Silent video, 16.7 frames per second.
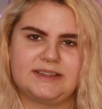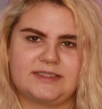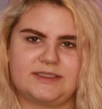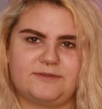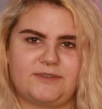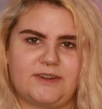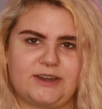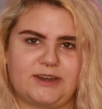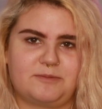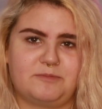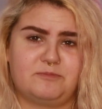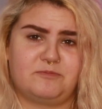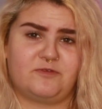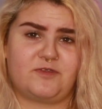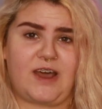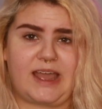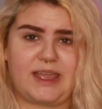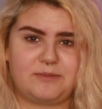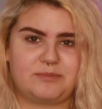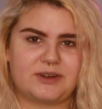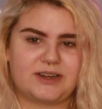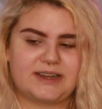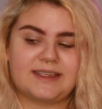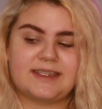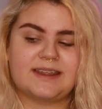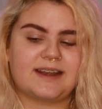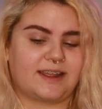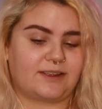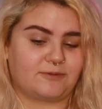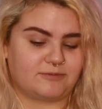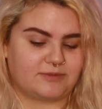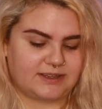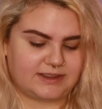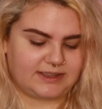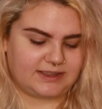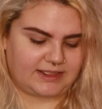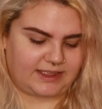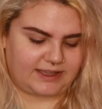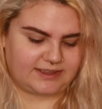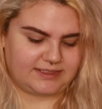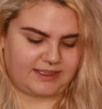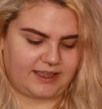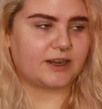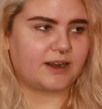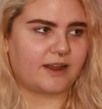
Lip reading: They're very vibrant and I really like that.